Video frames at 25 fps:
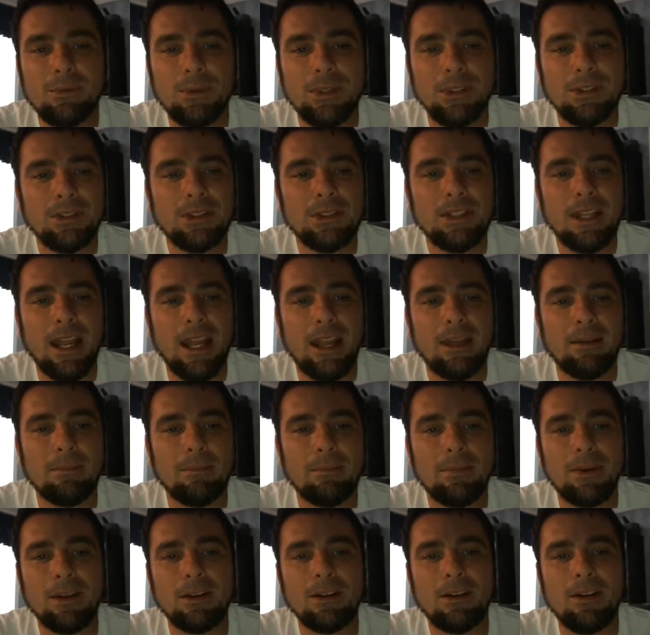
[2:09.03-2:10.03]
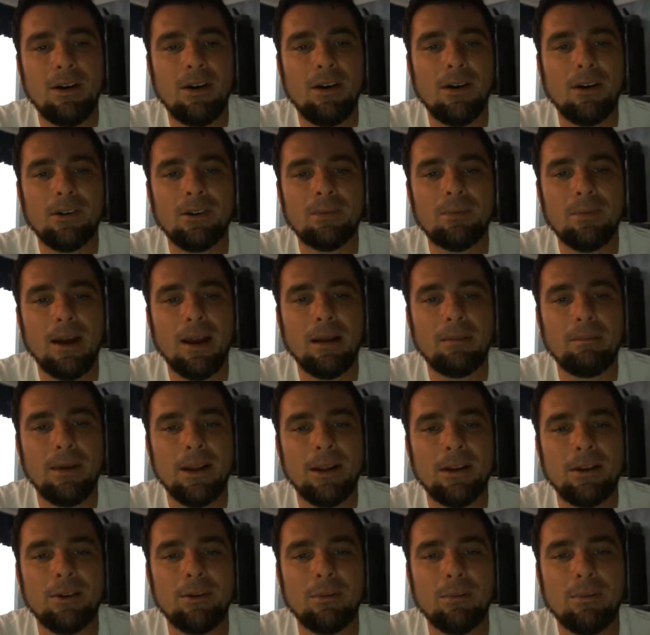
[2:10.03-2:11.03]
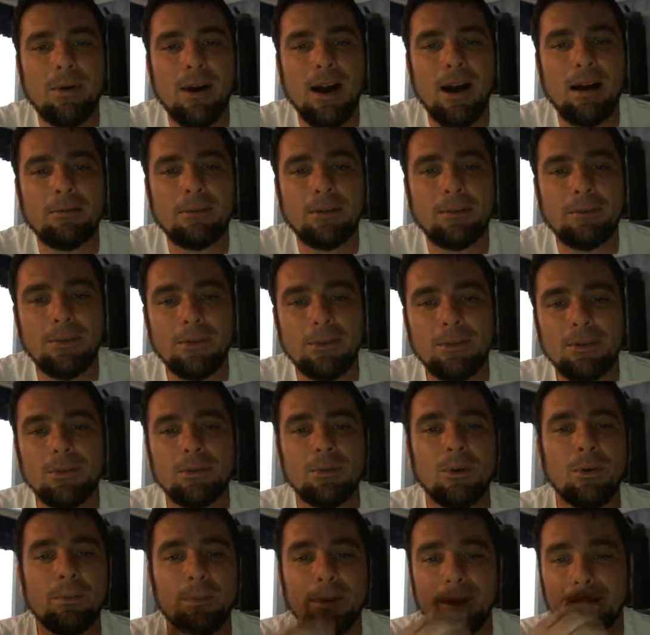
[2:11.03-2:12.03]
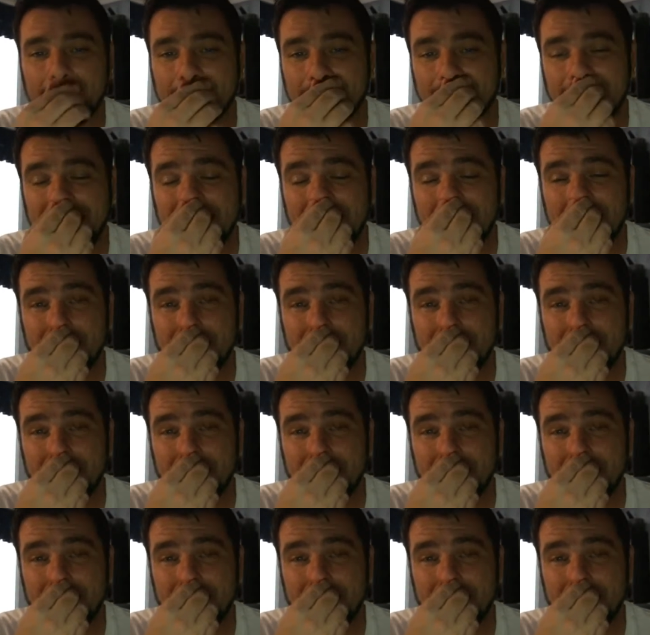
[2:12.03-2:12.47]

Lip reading: which can be caused by a medical problem due to obesity.